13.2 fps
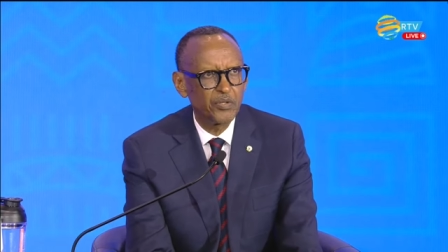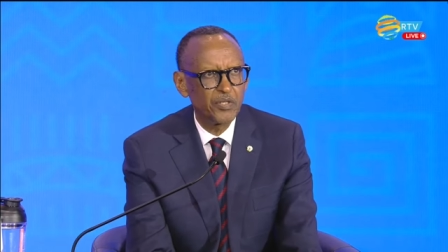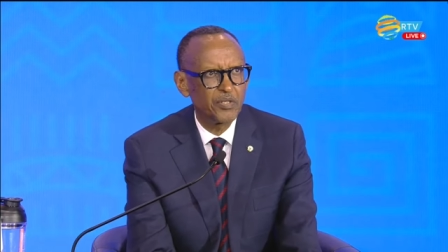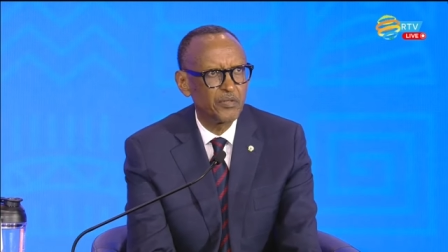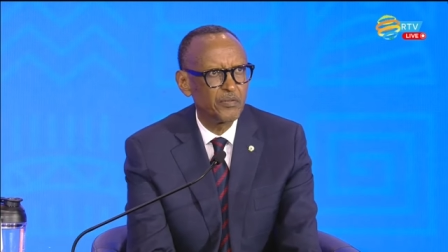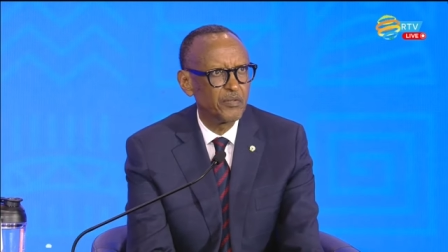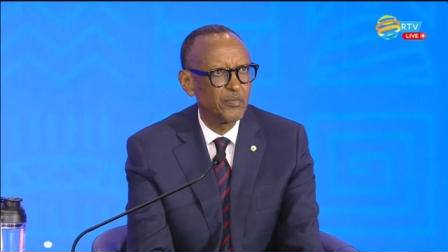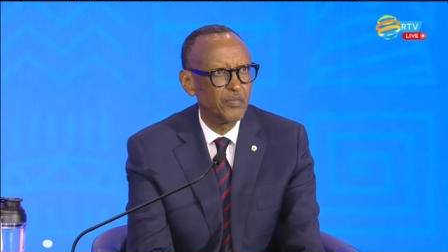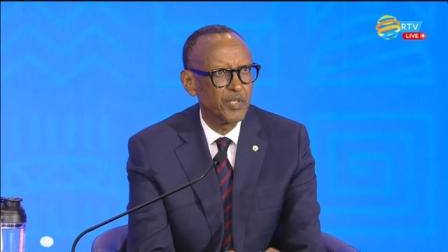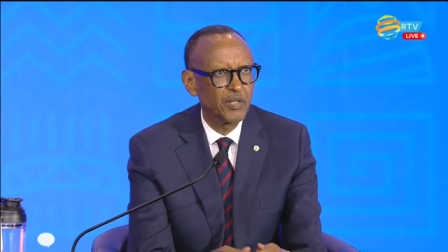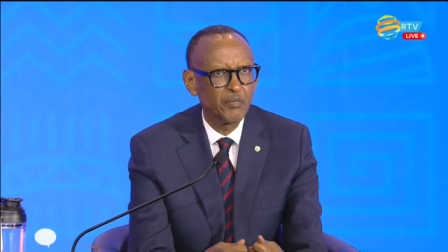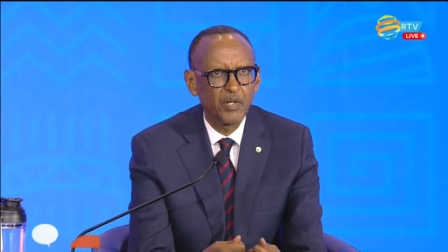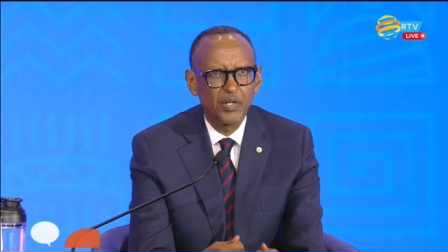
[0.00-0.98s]
It will be
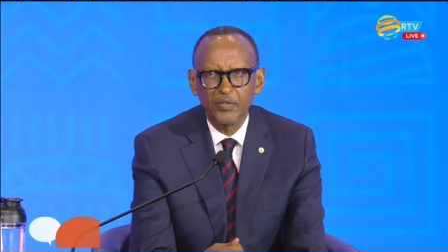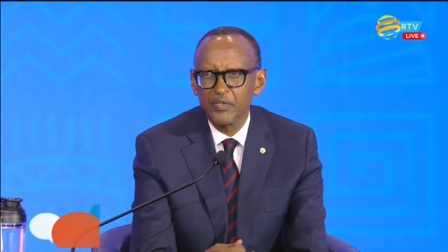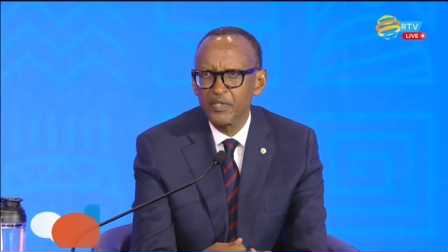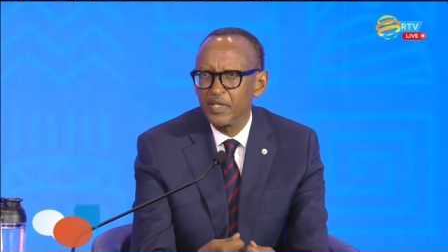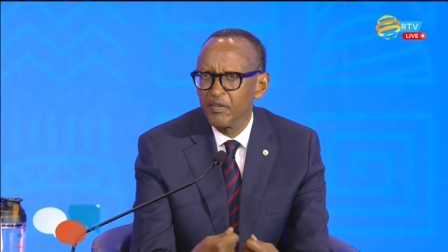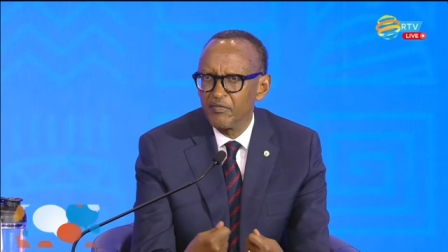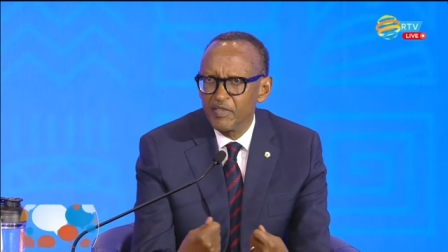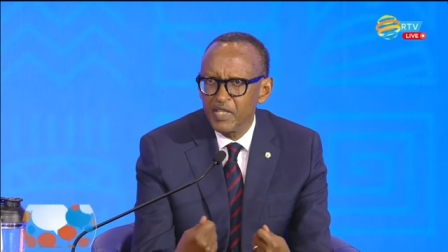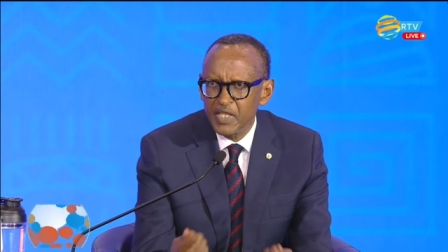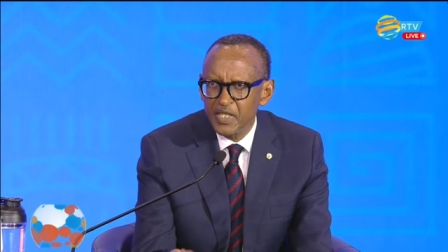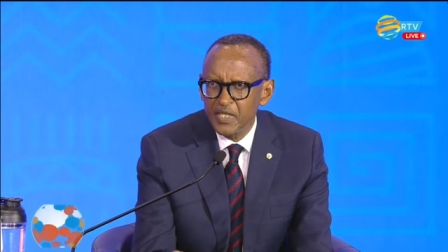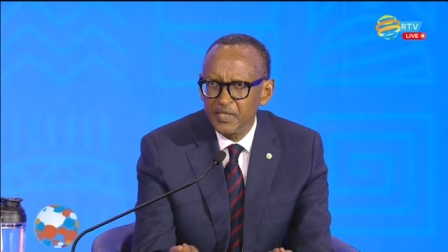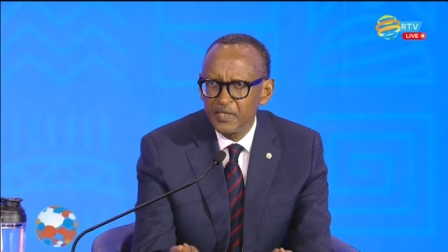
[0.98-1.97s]
about
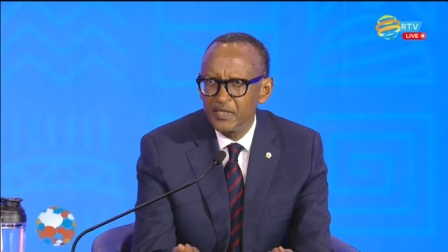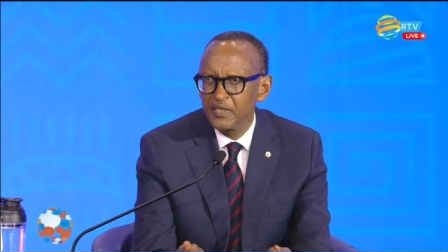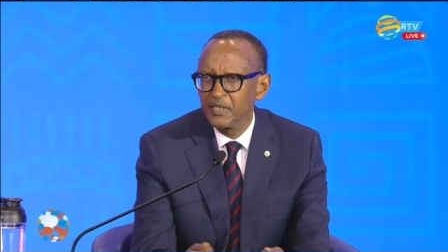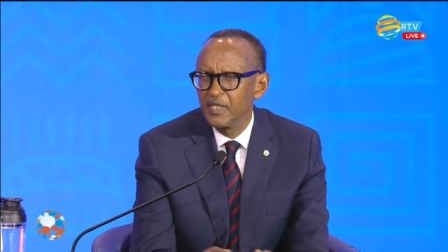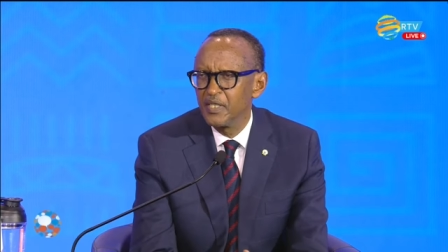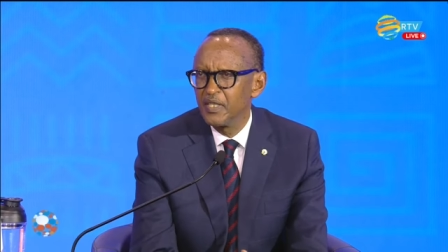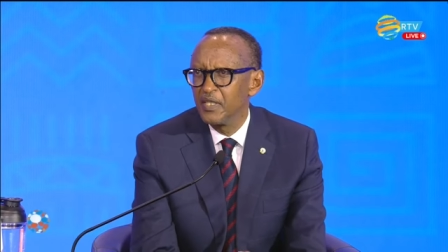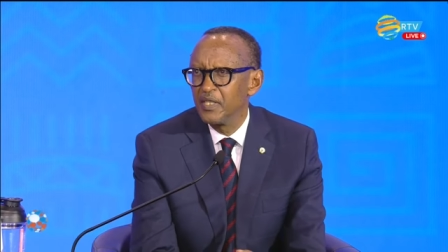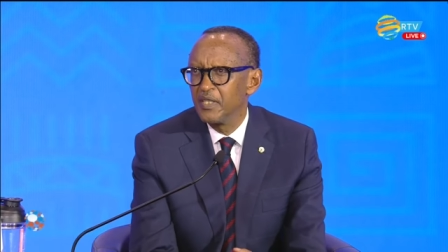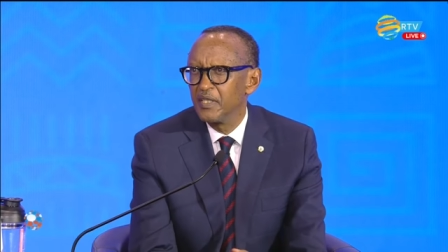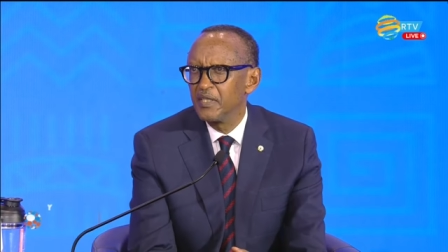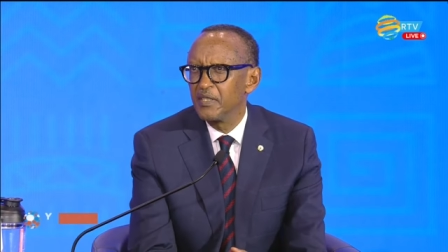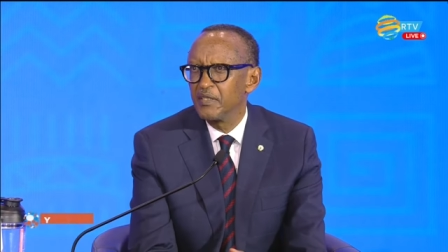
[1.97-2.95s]
innovation.
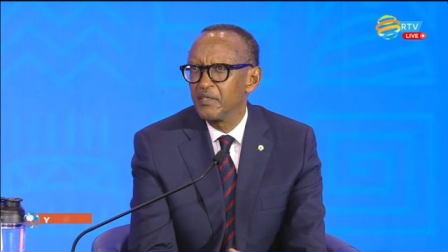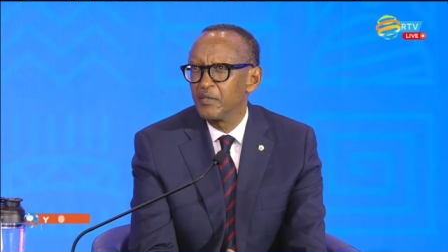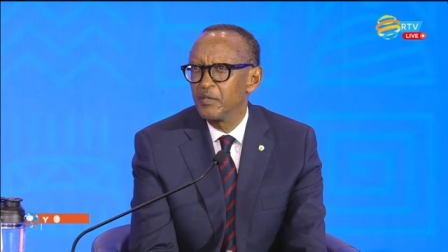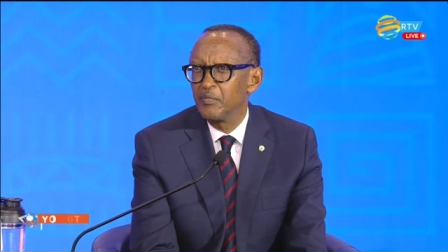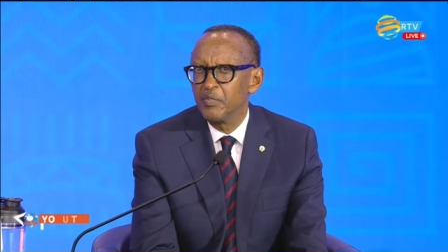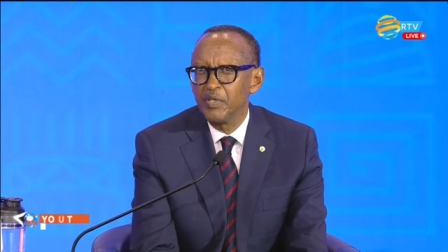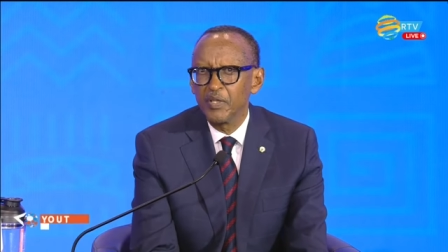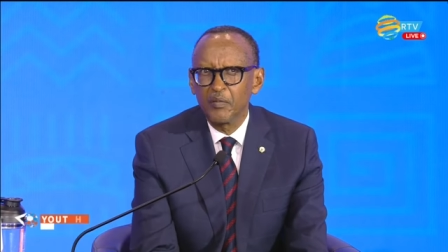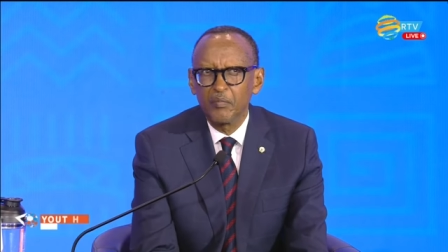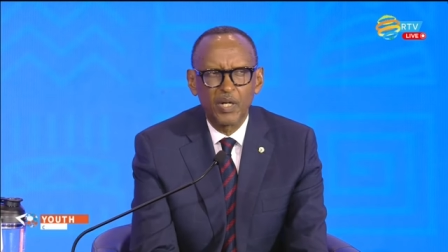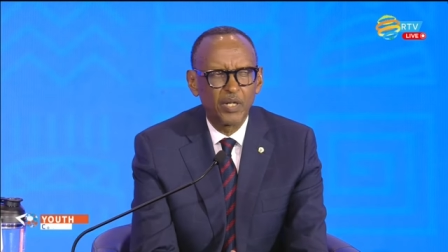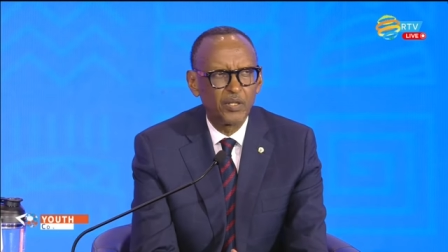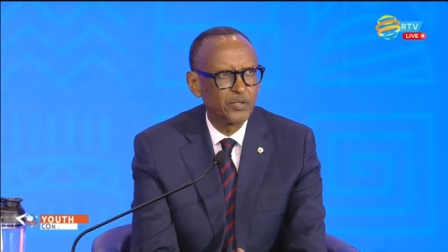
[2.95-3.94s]
It will be
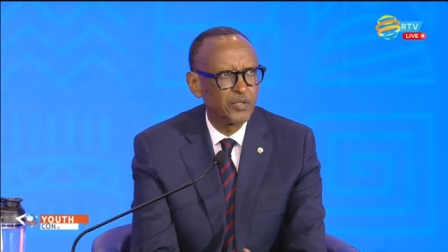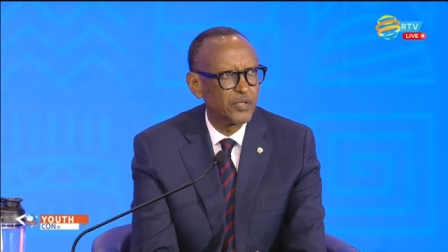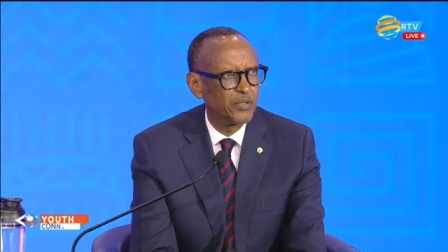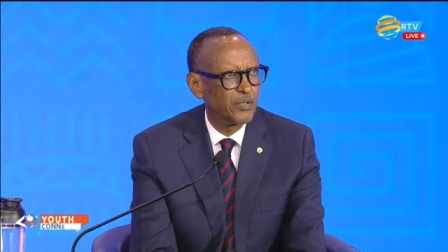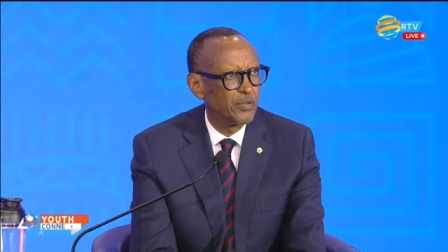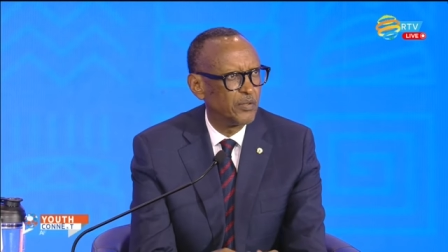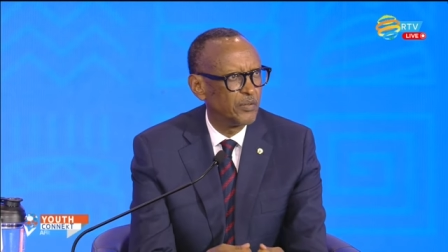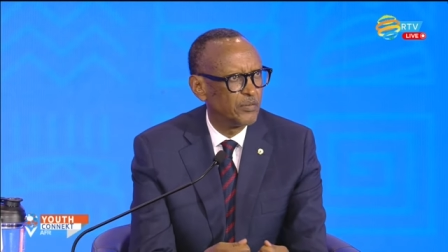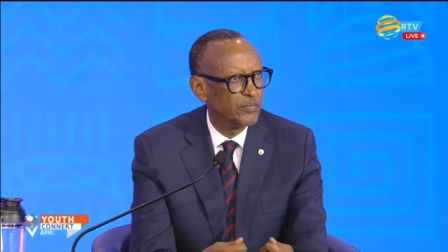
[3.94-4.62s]
about uh,